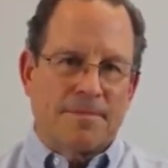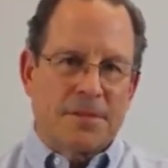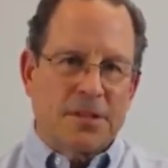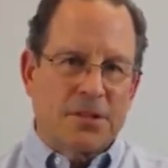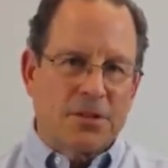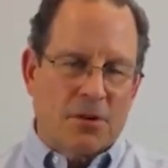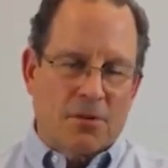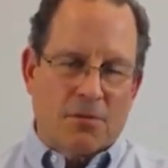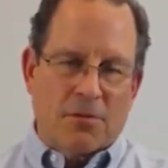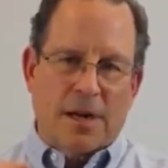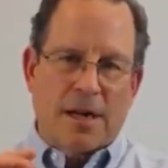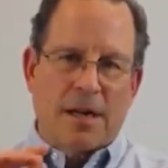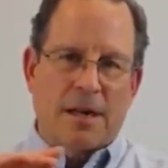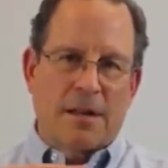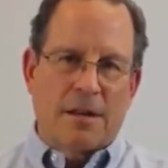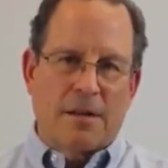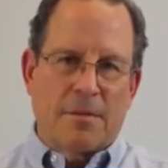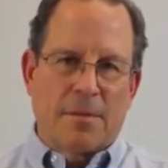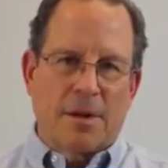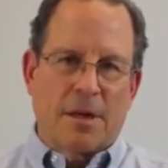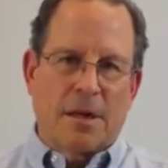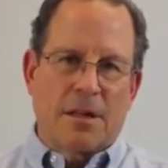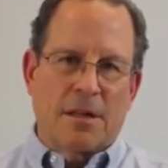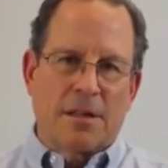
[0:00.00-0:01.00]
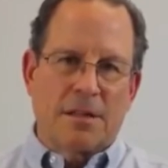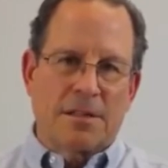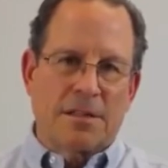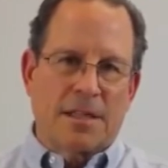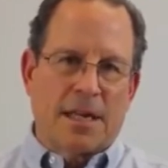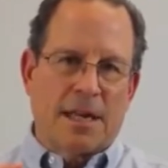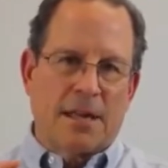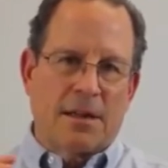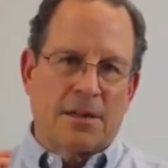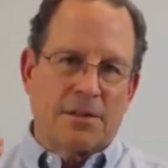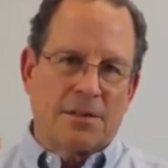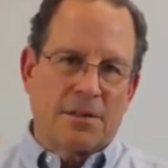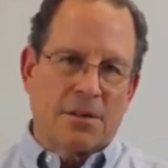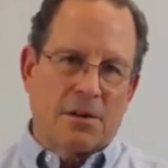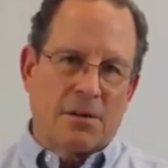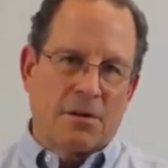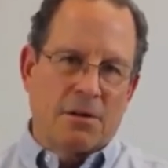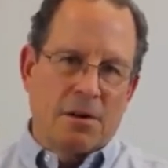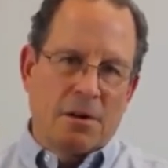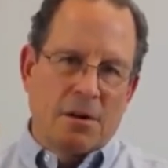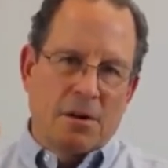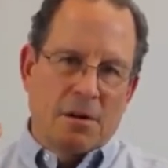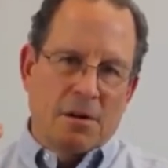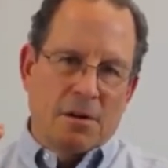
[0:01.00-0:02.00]
So right in the middle of the scale.
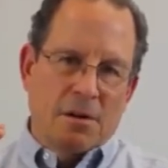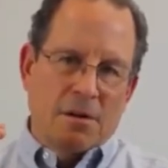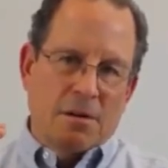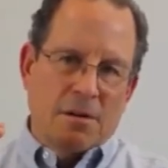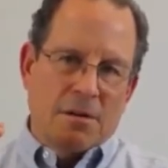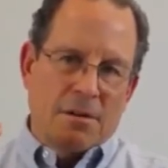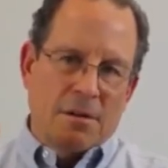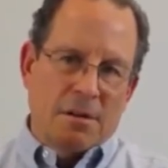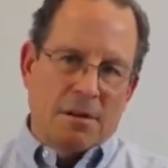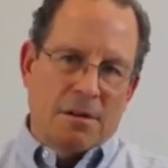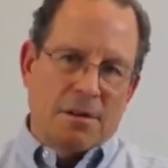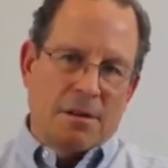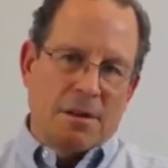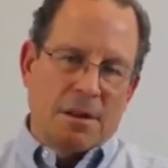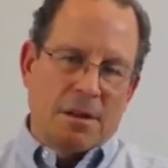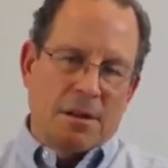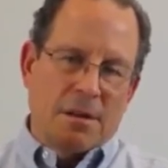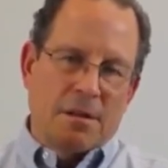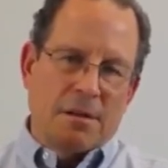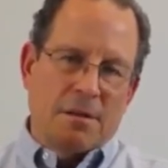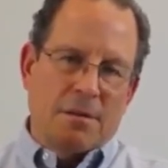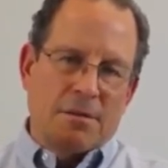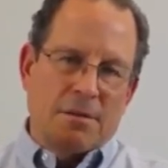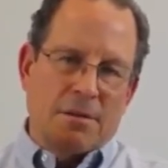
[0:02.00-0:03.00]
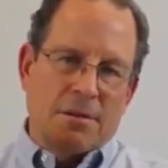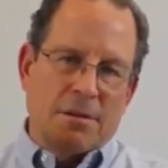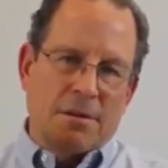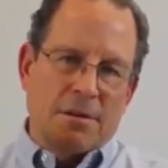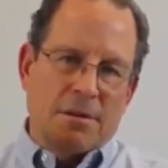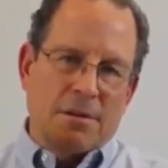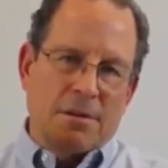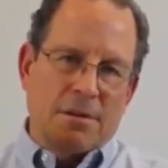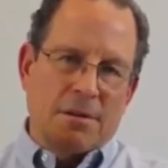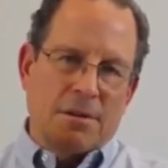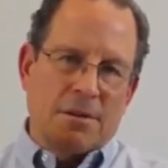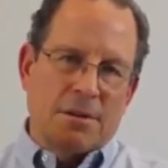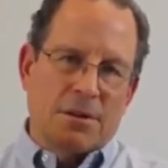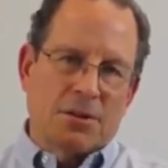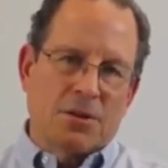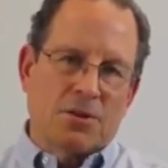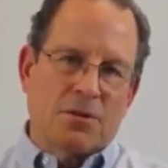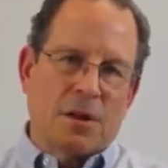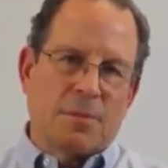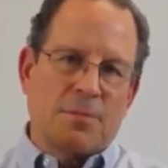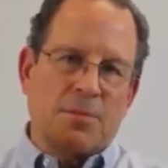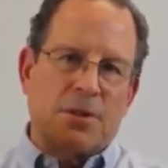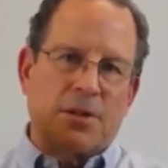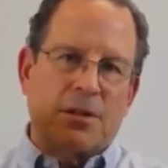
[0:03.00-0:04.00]
So the
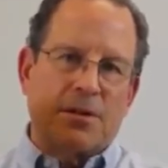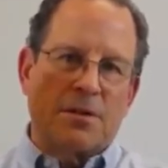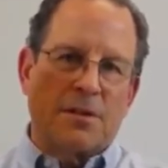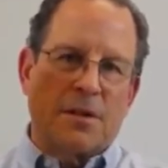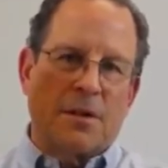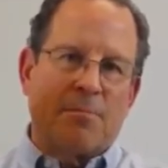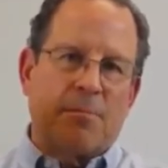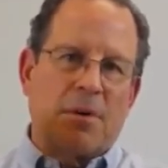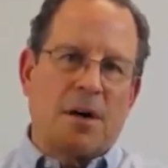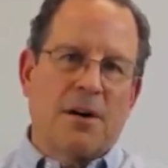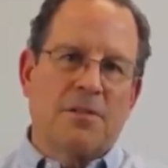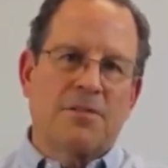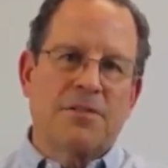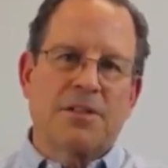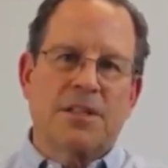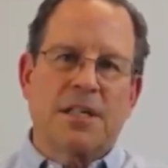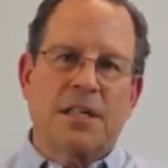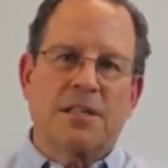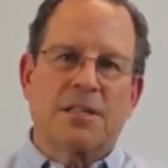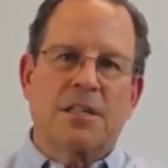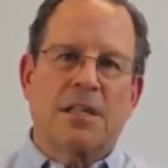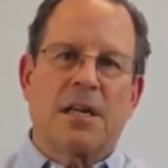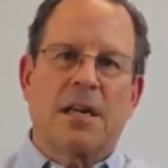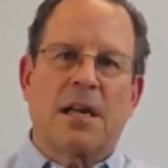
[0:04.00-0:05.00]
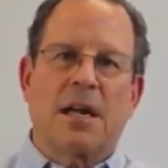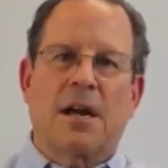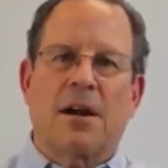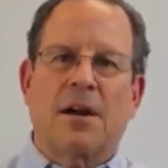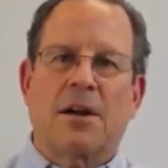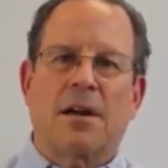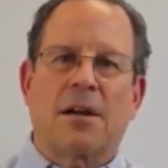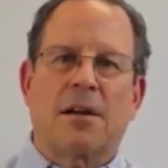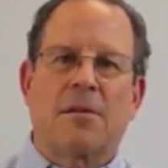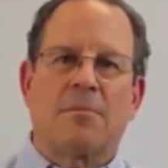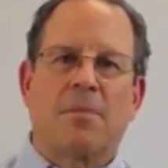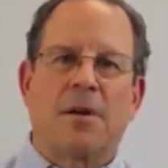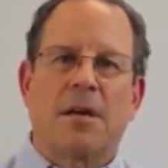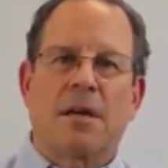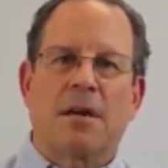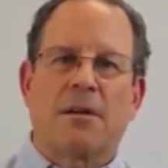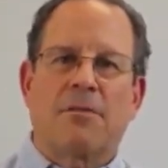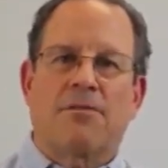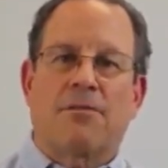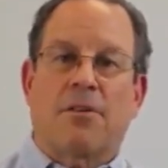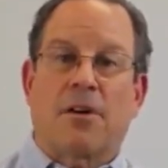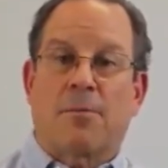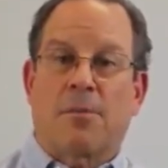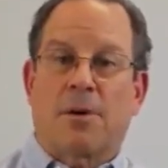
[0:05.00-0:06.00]
descriptions above 60 are going to be
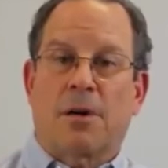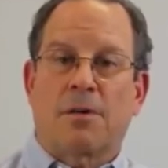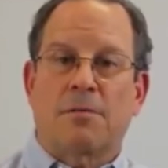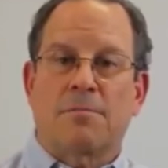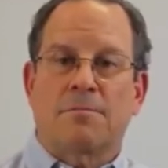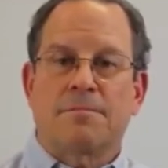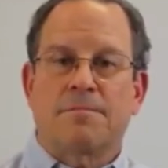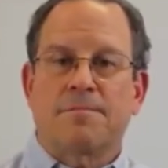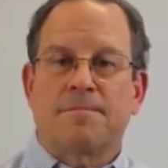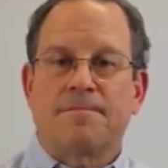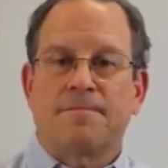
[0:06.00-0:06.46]
firmer,